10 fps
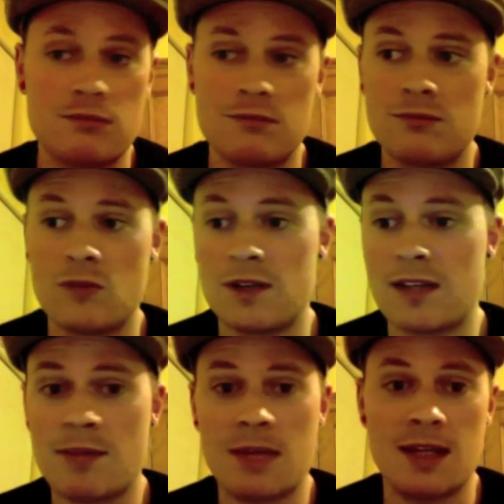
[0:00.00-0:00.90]
well,
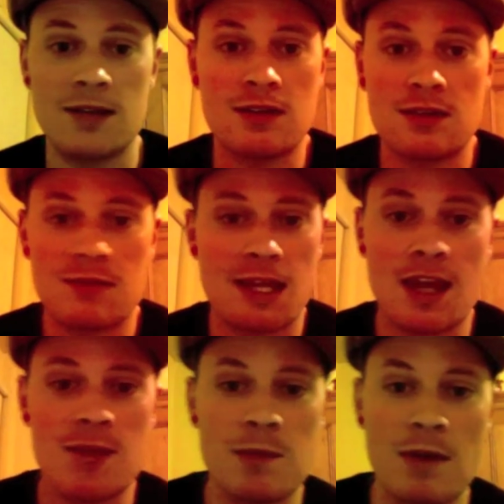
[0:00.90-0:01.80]
they mean it. They
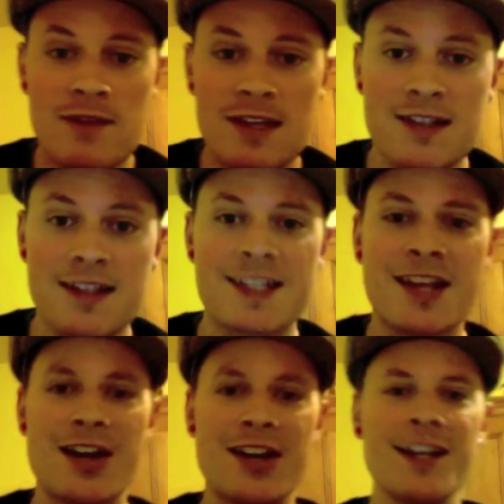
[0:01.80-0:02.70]
gave me my visa.
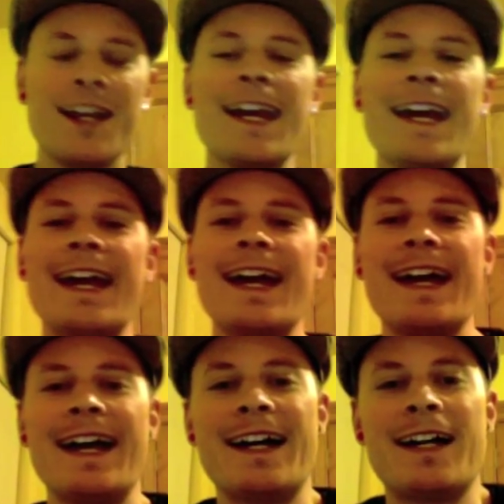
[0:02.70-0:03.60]

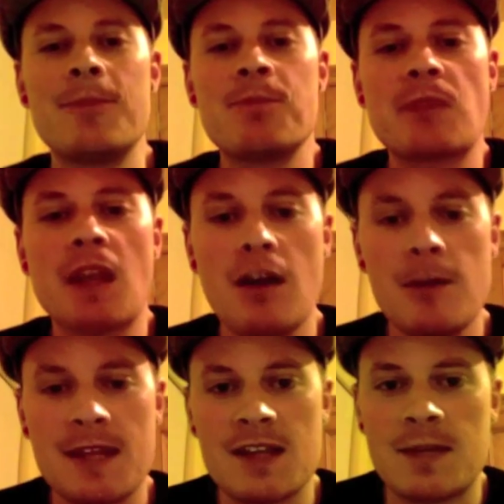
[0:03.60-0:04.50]
So hope
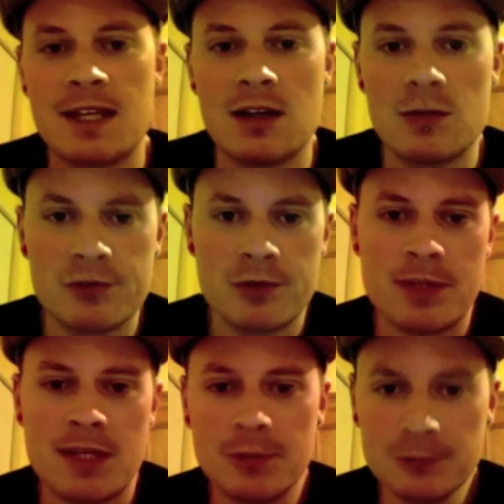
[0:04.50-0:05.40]
that's been helpful to
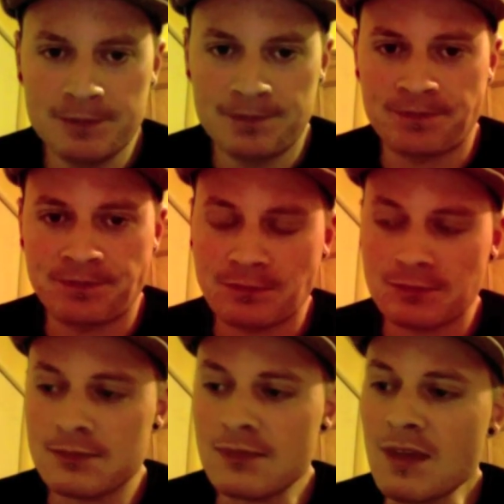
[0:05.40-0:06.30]
people.
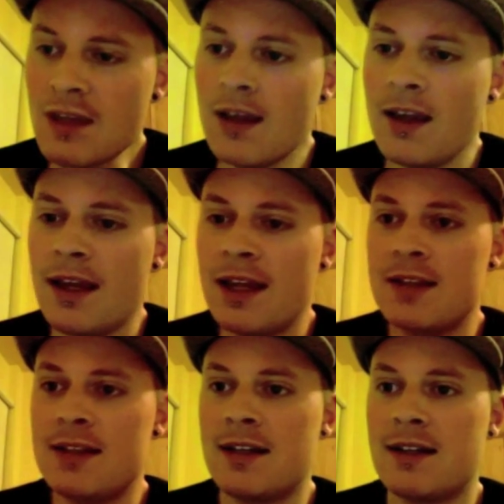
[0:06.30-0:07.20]

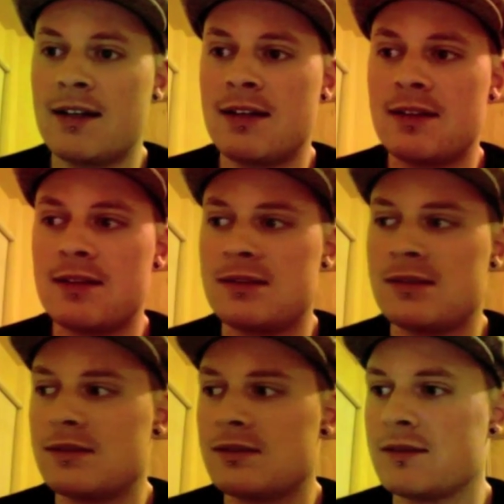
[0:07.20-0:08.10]
And
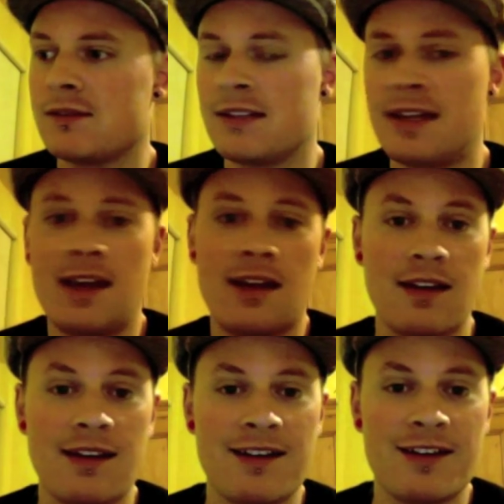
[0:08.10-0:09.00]
yeah,
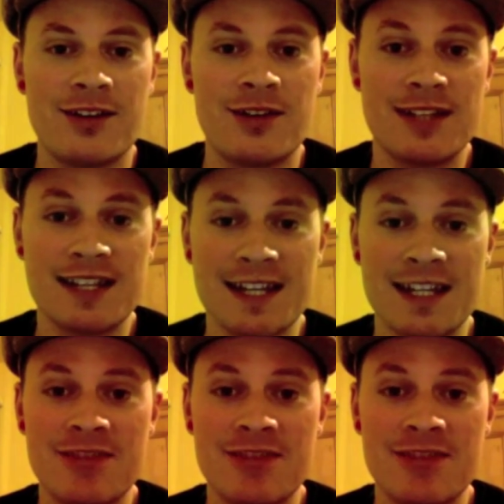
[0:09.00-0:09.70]
good luck getting your